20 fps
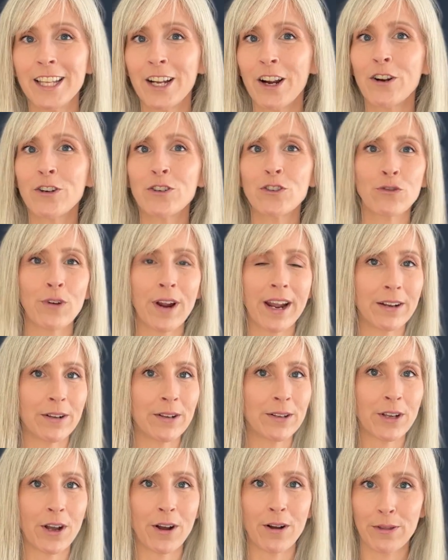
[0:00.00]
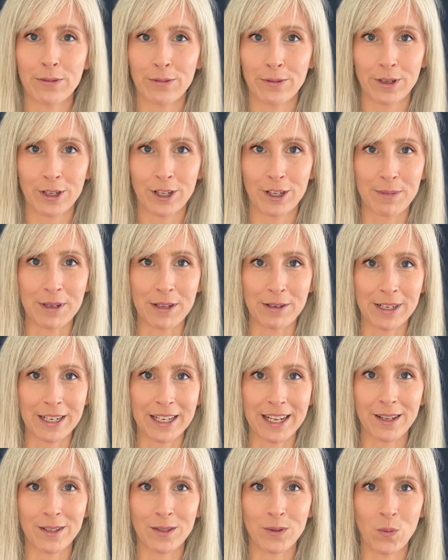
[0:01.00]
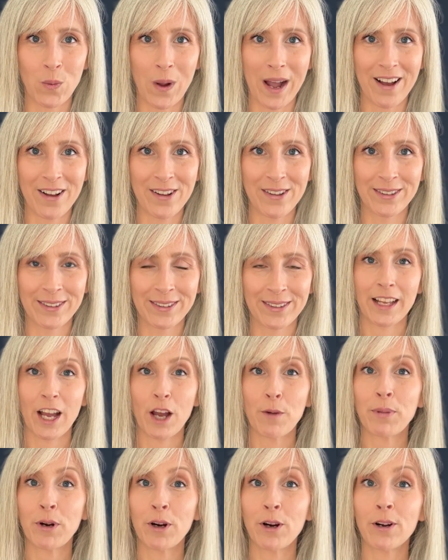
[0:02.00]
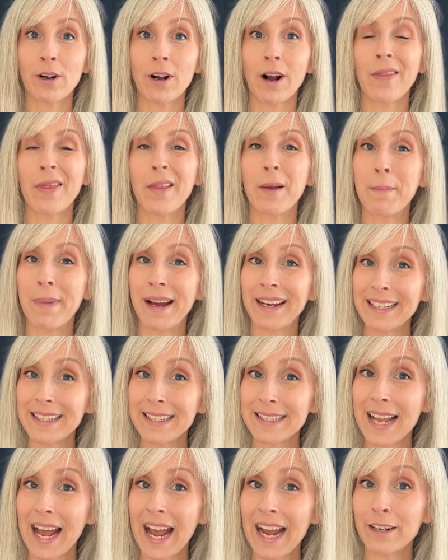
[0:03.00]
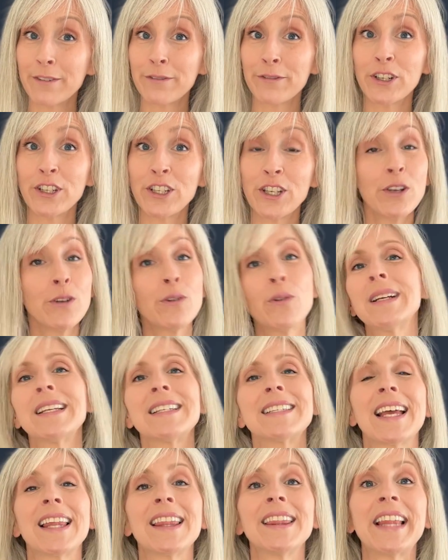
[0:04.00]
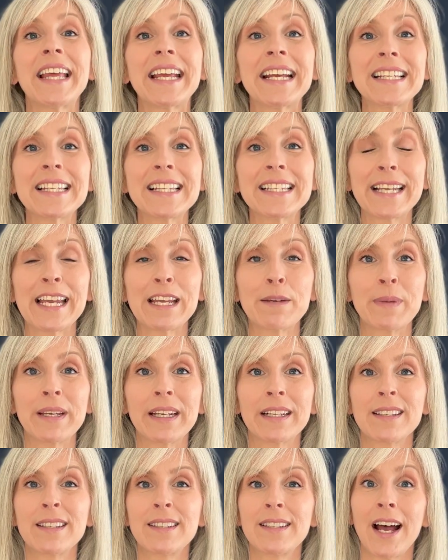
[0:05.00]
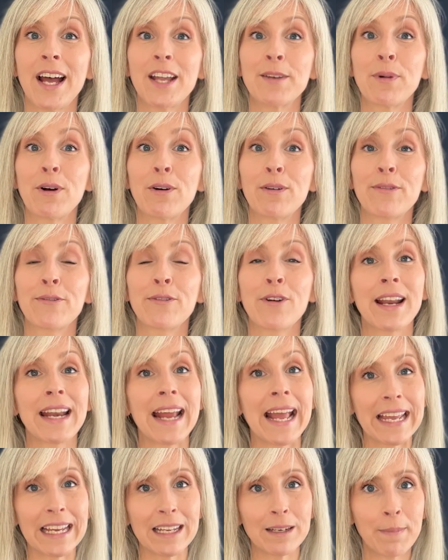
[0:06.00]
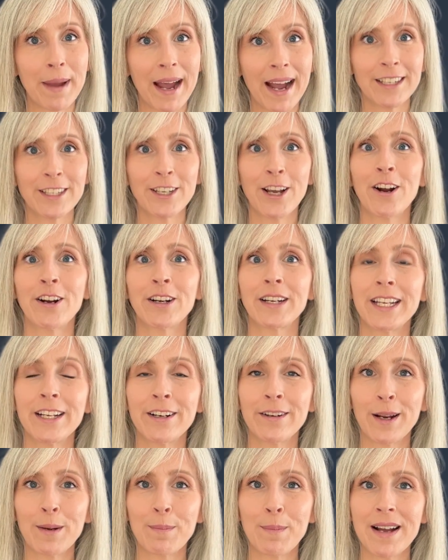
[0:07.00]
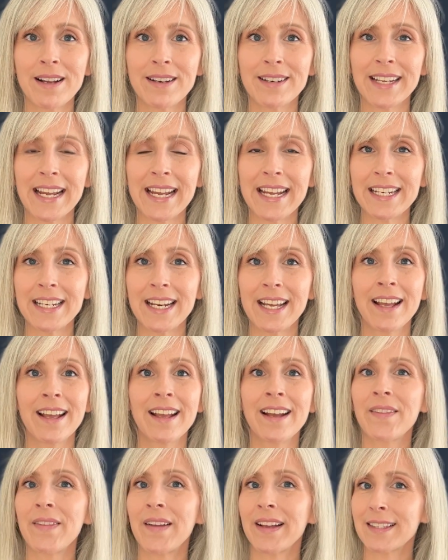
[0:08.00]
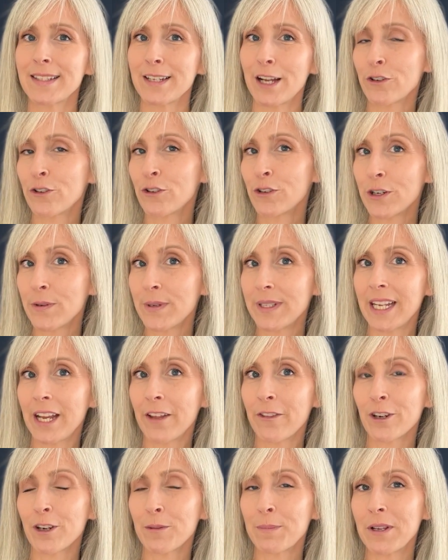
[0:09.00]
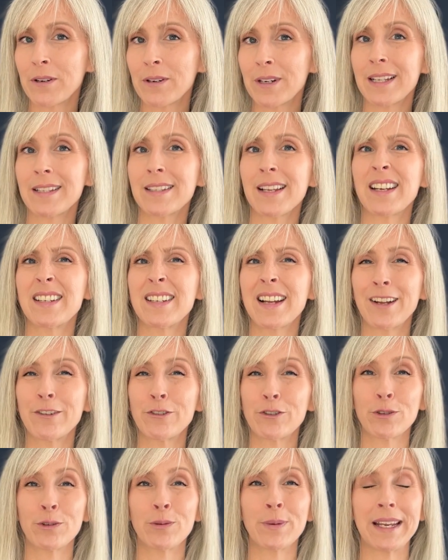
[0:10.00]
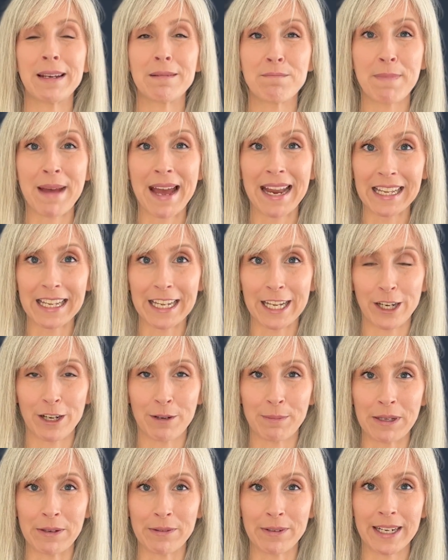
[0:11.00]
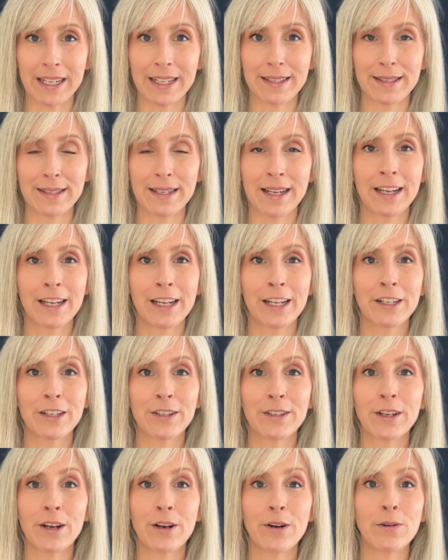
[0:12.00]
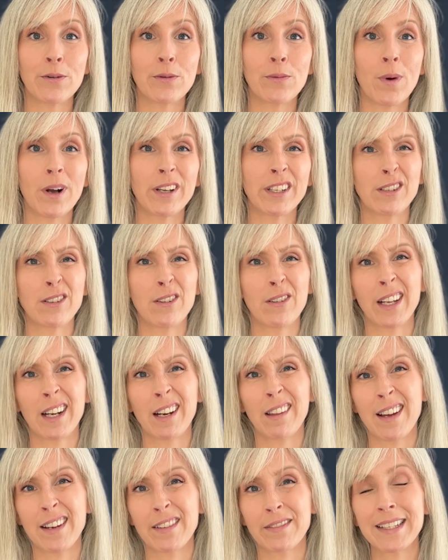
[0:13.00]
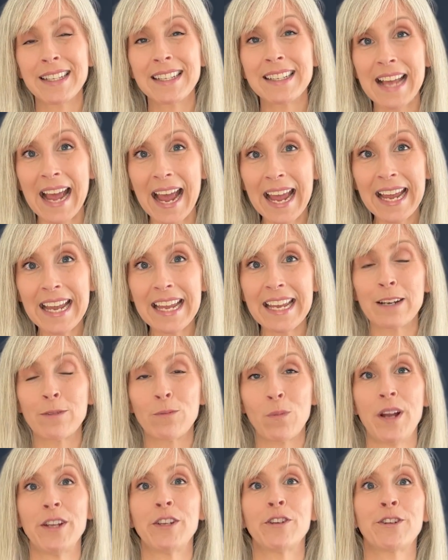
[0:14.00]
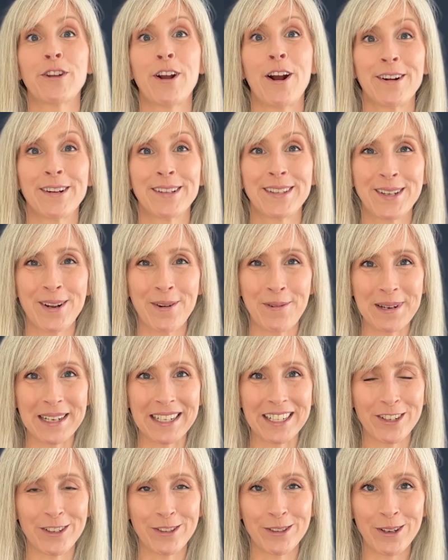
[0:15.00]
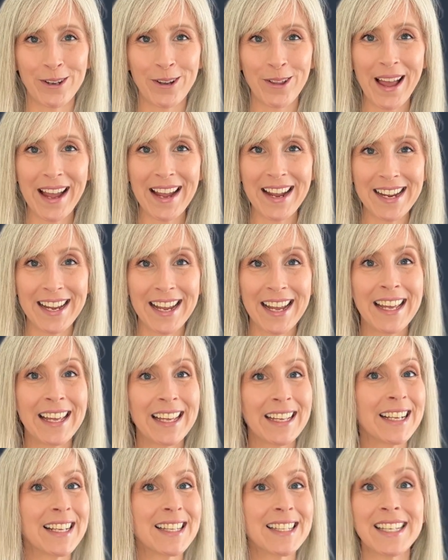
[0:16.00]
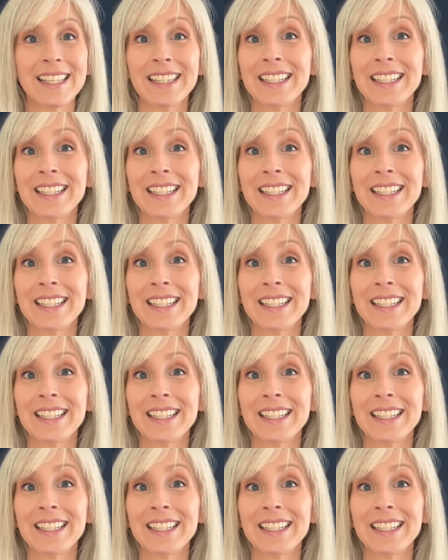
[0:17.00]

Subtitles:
there are trails all through the community as well. A perk on the money side for you is that landscaping is done both front and backyard here in Montaine. That's not true in the other communities and not true in many communities. So while you don't get a lot of say in what your yard's going to look like, it's at